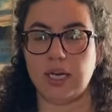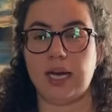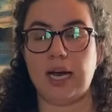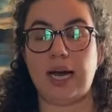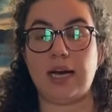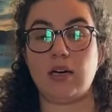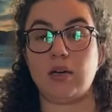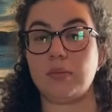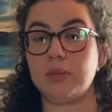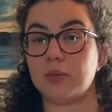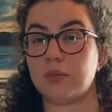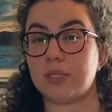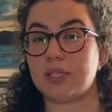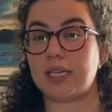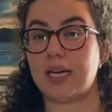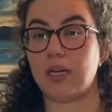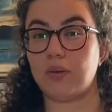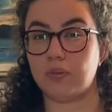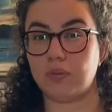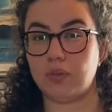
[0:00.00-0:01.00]
I hope it was
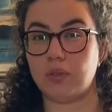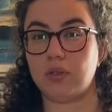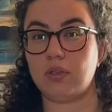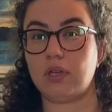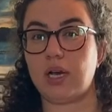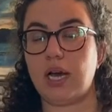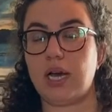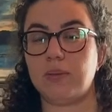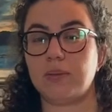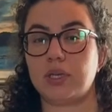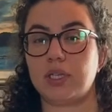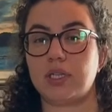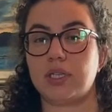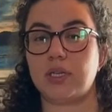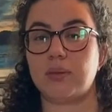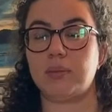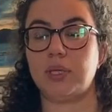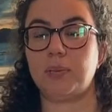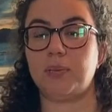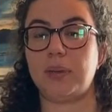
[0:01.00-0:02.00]
helpful. I'm going
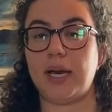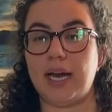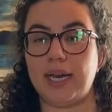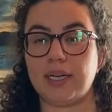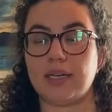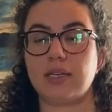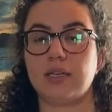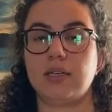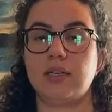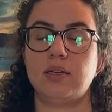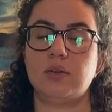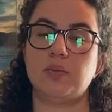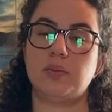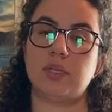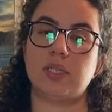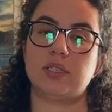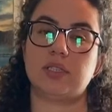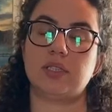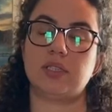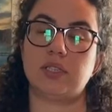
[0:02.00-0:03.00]
to be back
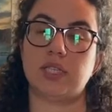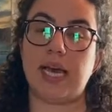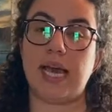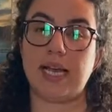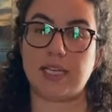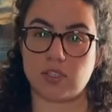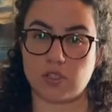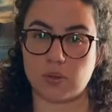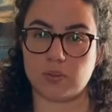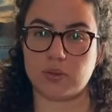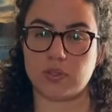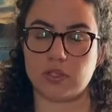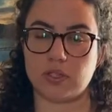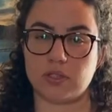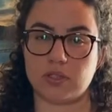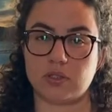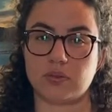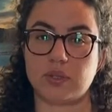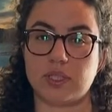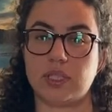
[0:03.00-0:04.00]
with the extra
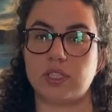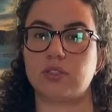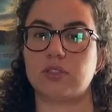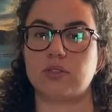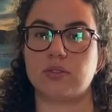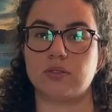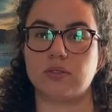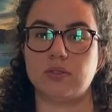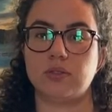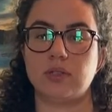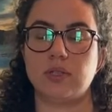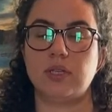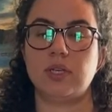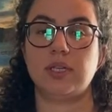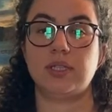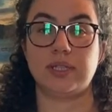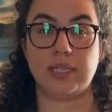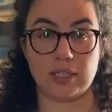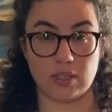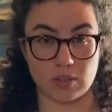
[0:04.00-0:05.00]
videos very soon.
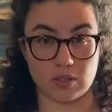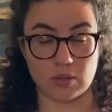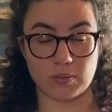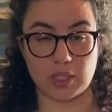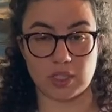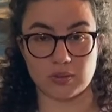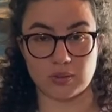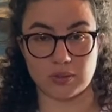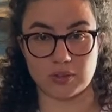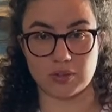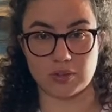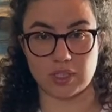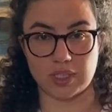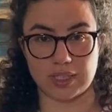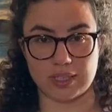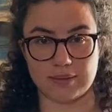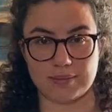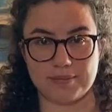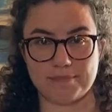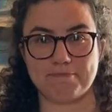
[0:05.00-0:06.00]
Thank you so much for tuning
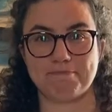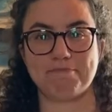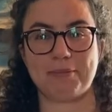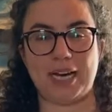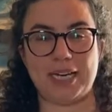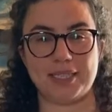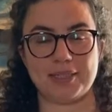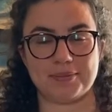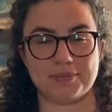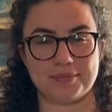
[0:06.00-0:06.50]
in. Bye.